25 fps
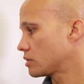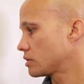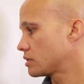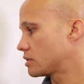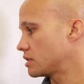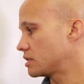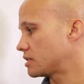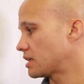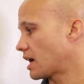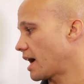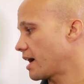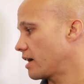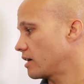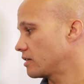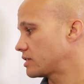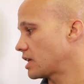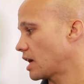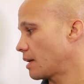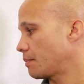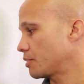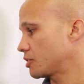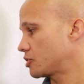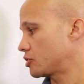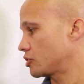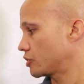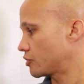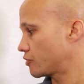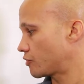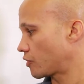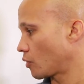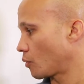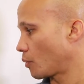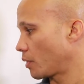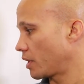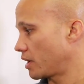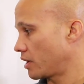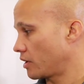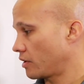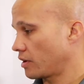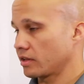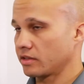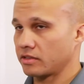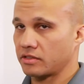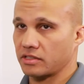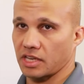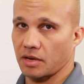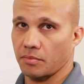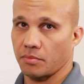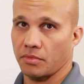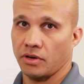Desired temperatures for winter and
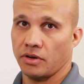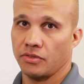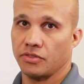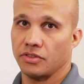summer,